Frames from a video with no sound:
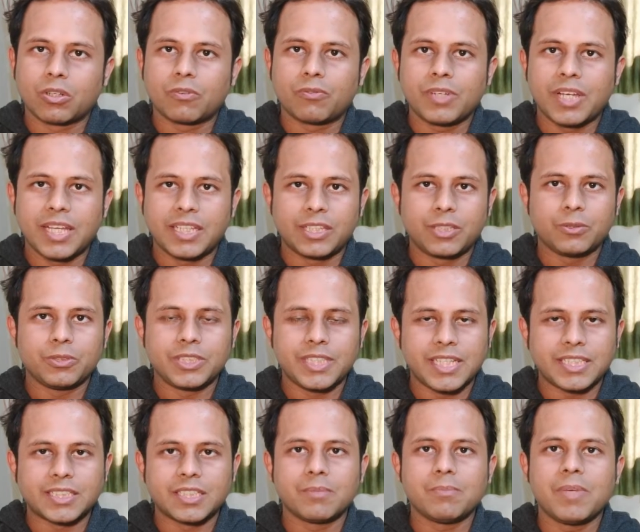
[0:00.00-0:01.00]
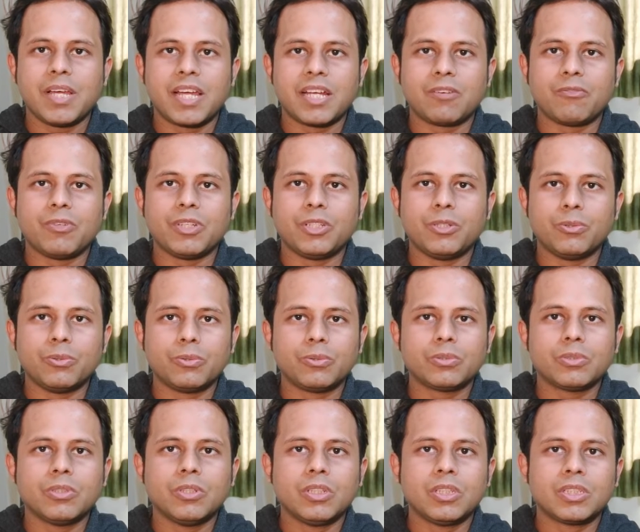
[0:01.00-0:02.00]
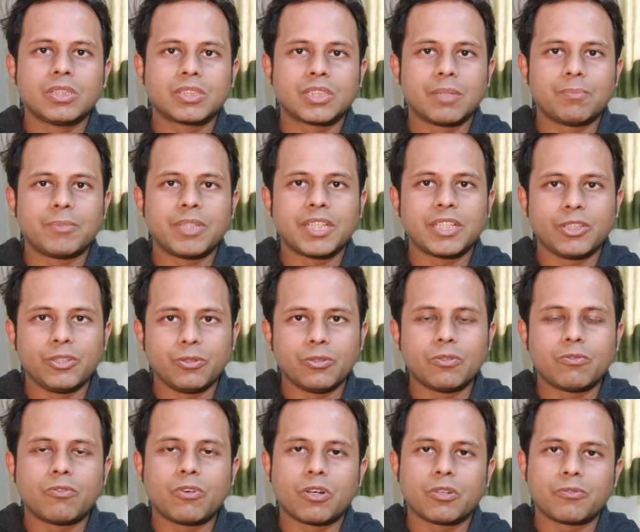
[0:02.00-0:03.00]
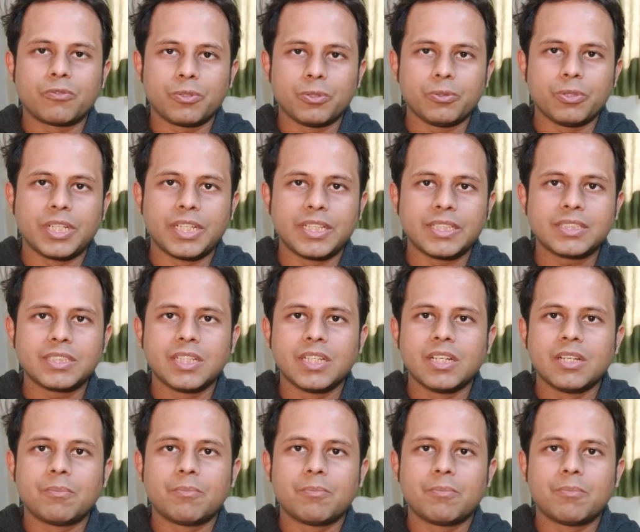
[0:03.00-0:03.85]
of enthusiasm and we do something new for few days,